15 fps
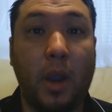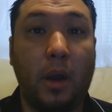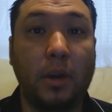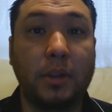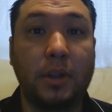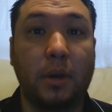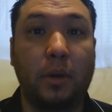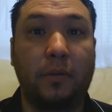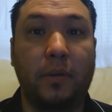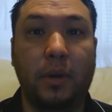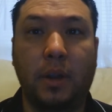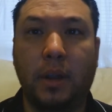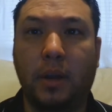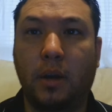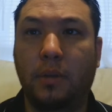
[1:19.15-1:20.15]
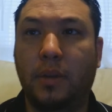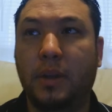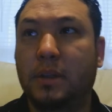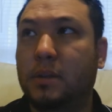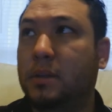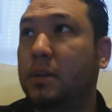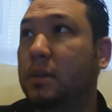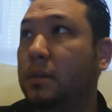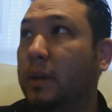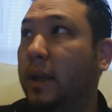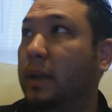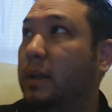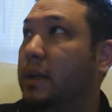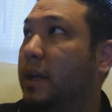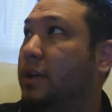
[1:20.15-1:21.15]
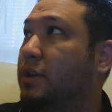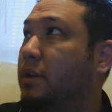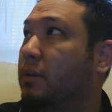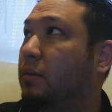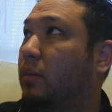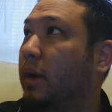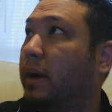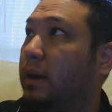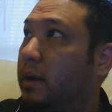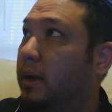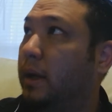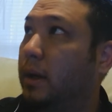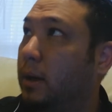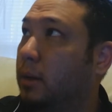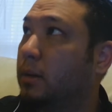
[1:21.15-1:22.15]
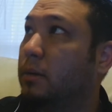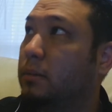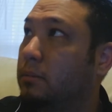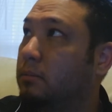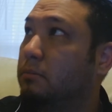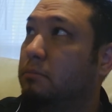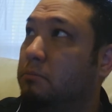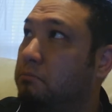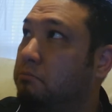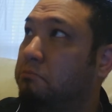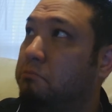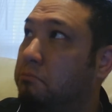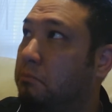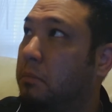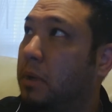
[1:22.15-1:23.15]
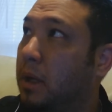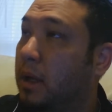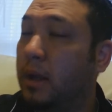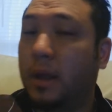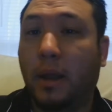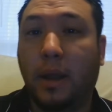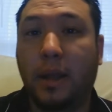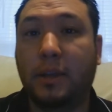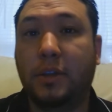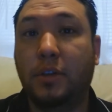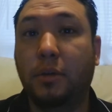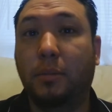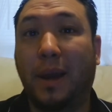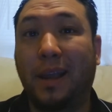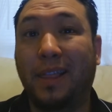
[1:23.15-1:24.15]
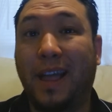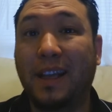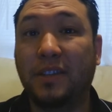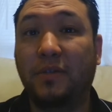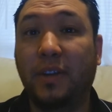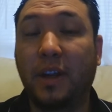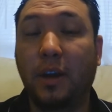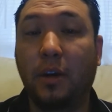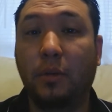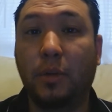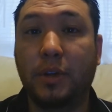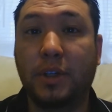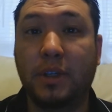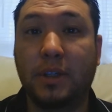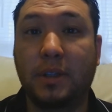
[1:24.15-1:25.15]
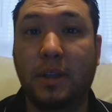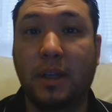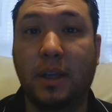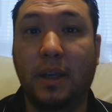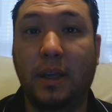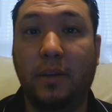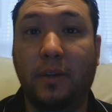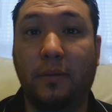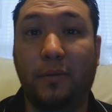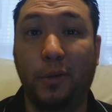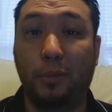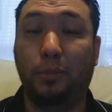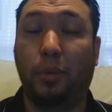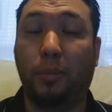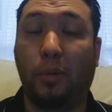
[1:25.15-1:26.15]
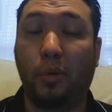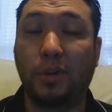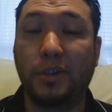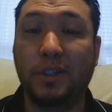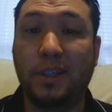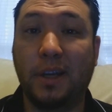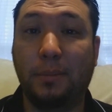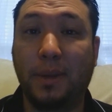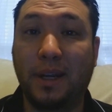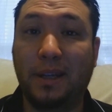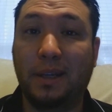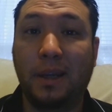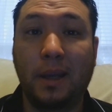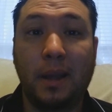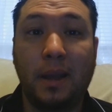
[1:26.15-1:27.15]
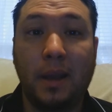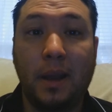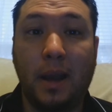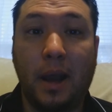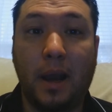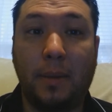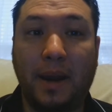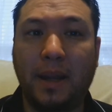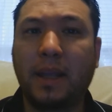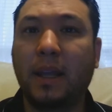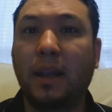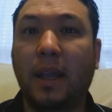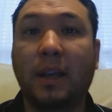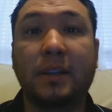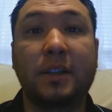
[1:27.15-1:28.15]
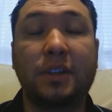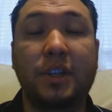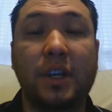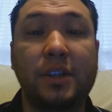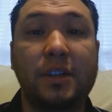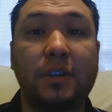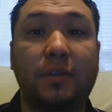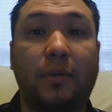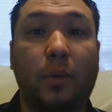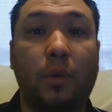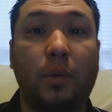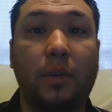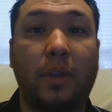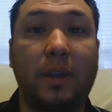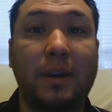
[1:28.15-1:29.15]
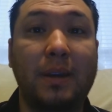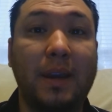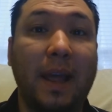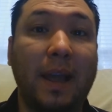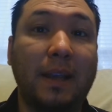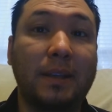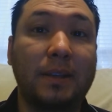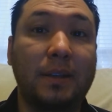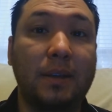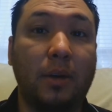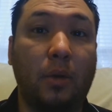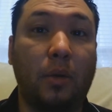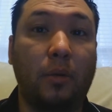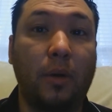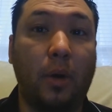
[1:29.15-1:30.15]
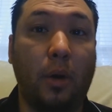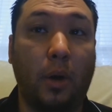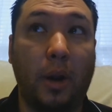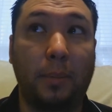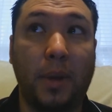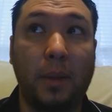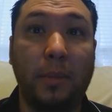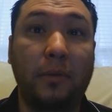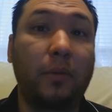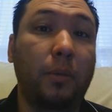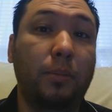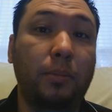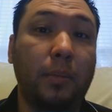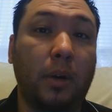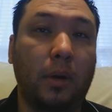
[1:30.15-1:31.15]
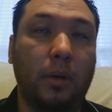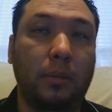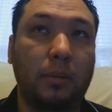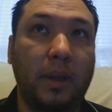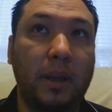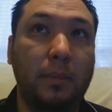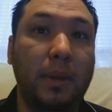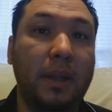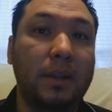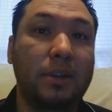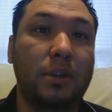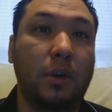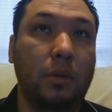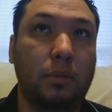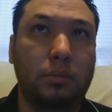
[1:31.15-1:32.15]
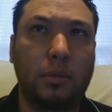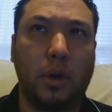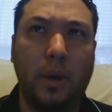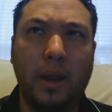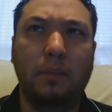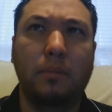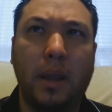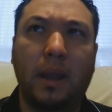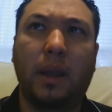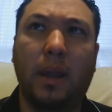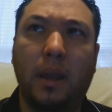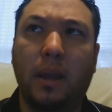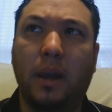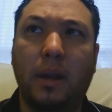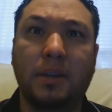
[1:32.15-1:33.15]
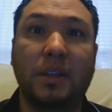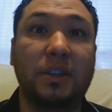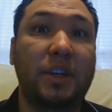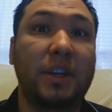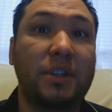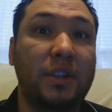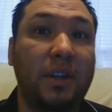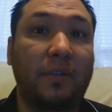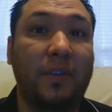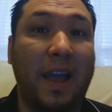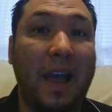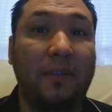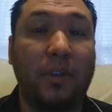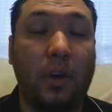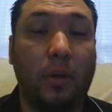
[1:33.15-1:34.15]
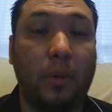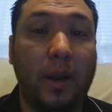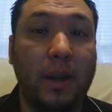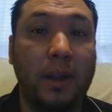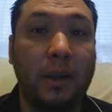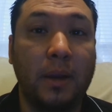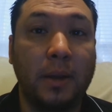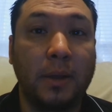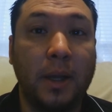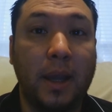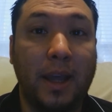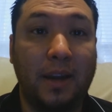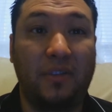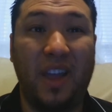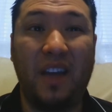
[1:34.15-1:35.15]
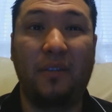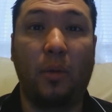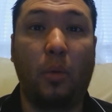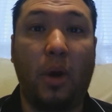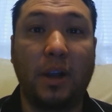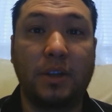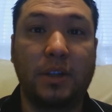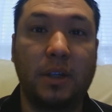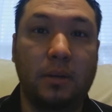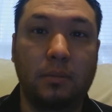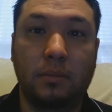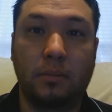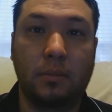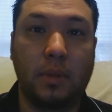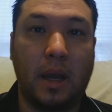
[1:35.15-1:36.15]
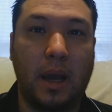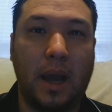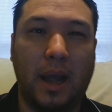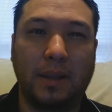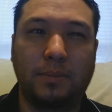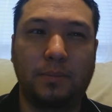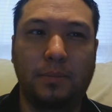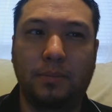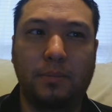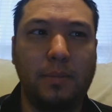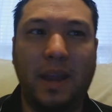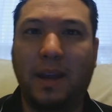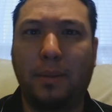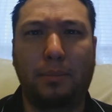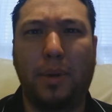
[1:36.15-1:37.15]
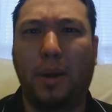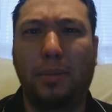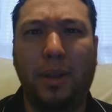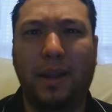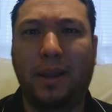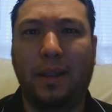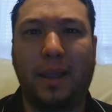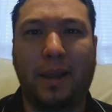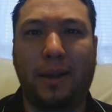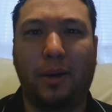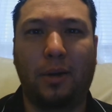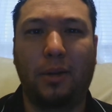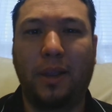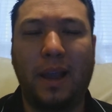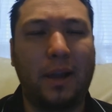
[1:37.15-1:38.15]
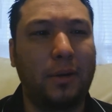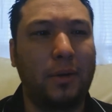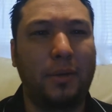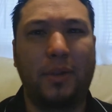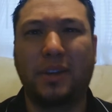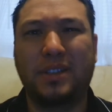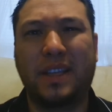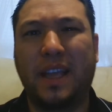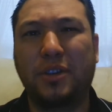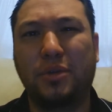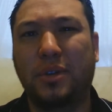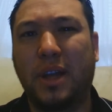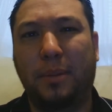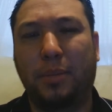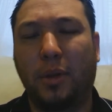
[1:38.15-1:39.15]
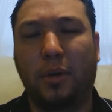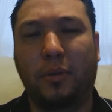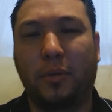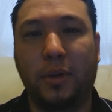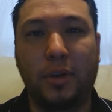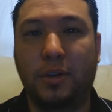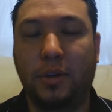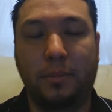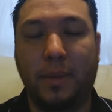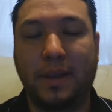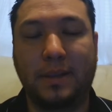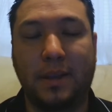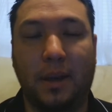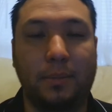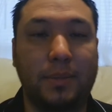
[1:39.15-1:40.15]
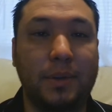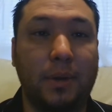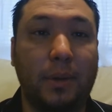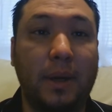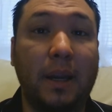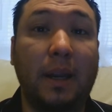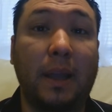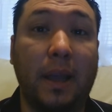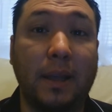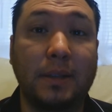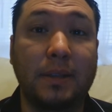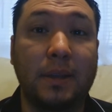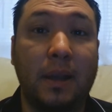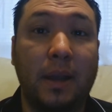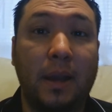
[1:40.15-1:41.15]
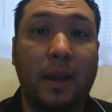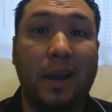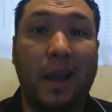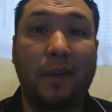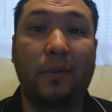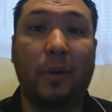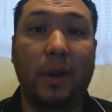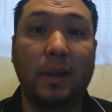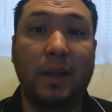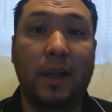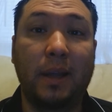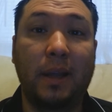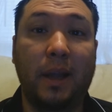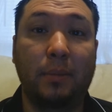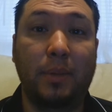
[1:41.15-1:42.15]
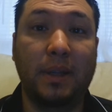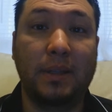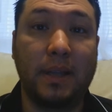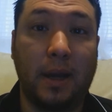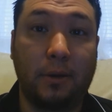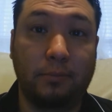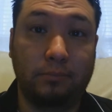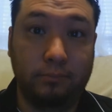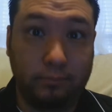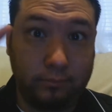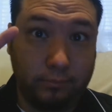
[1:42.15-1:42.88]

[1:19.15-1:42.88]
Also, if you click on this annotation right here, it's to my last video, which is the food proportions in a minute. Um, I didn't get a lot of suggestions for the next or upcoming food or in a minute, so go ahead and make a, a uh, suggestion if you haven't already. And if you haven't watched it, uh, I made it public like early. I don't know, the scheduled uploader for YouTube messed up. So, in any case, have a great day and peace out.